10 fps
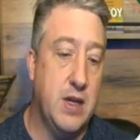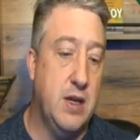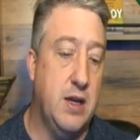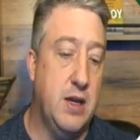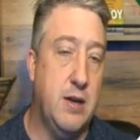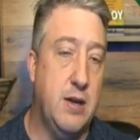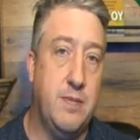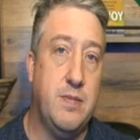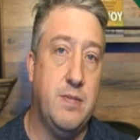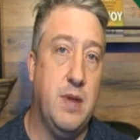Um,
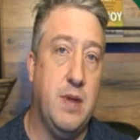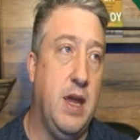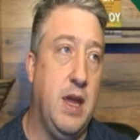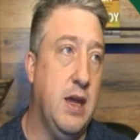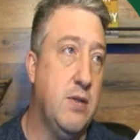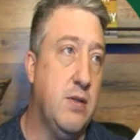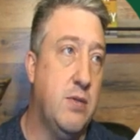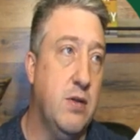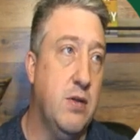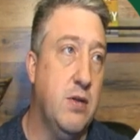and
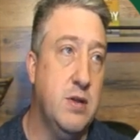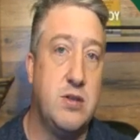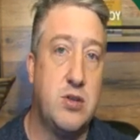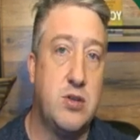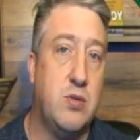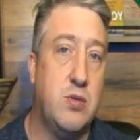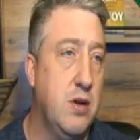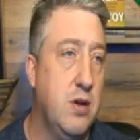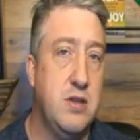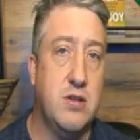working with social
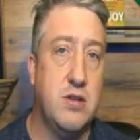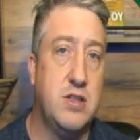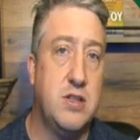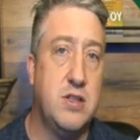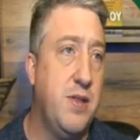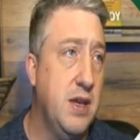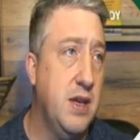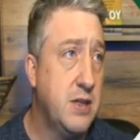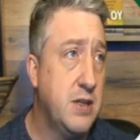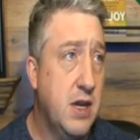workers and those type of things
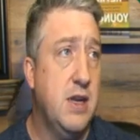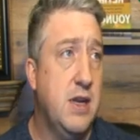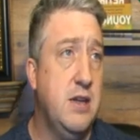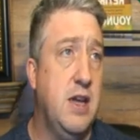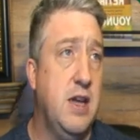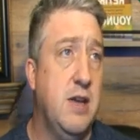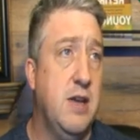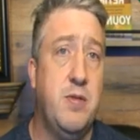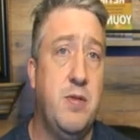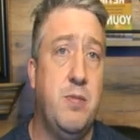to get
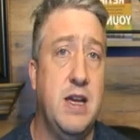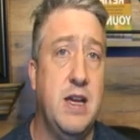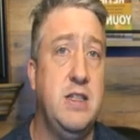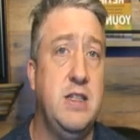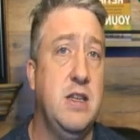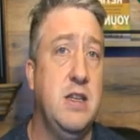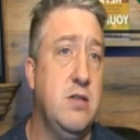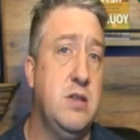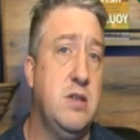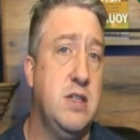people placed into
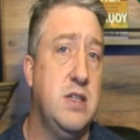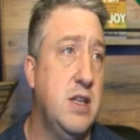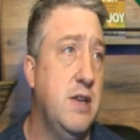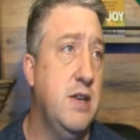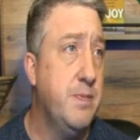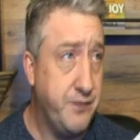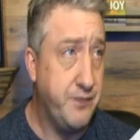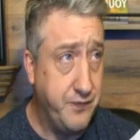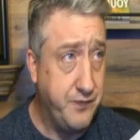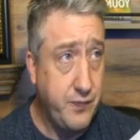assisted living,
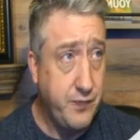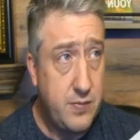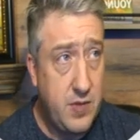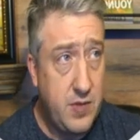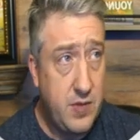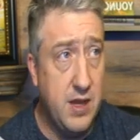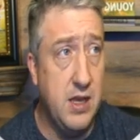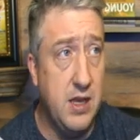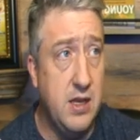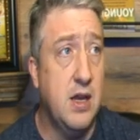
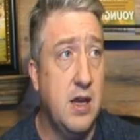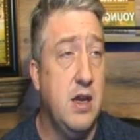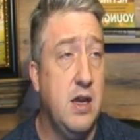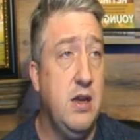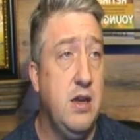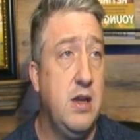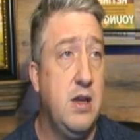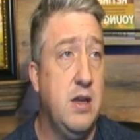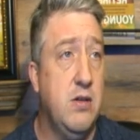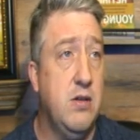then you can,
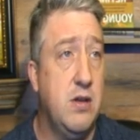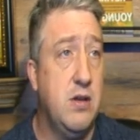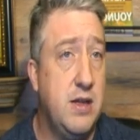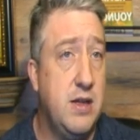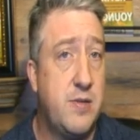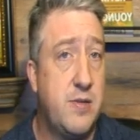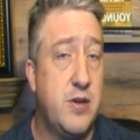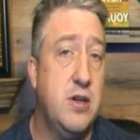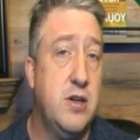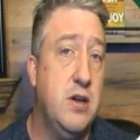you can get this
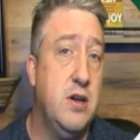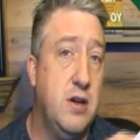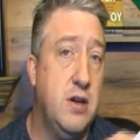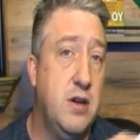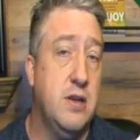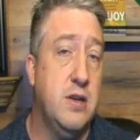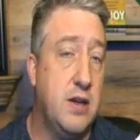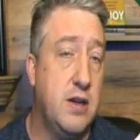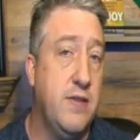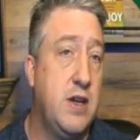brochure and I'll
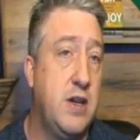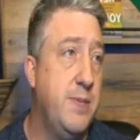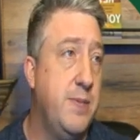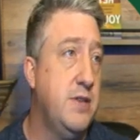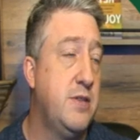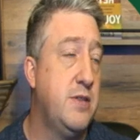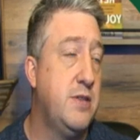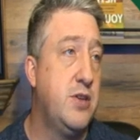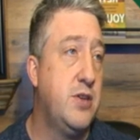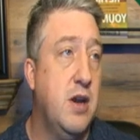give you copies of this
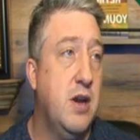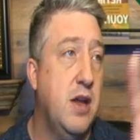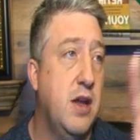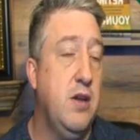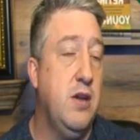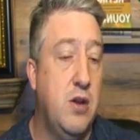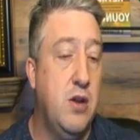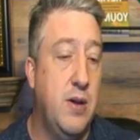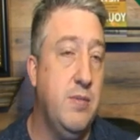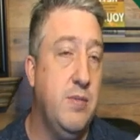brochure. You can go
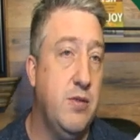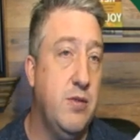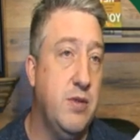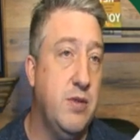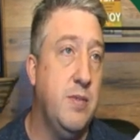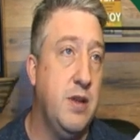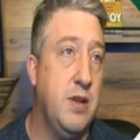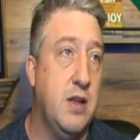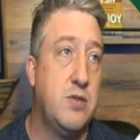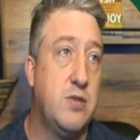out and meet with them and then
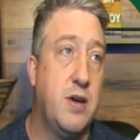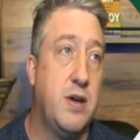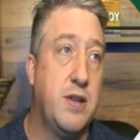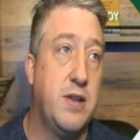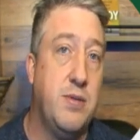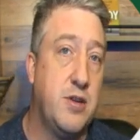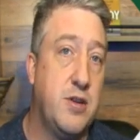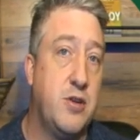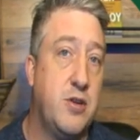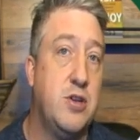just walk them through this
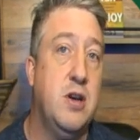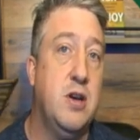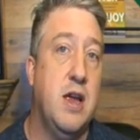brochure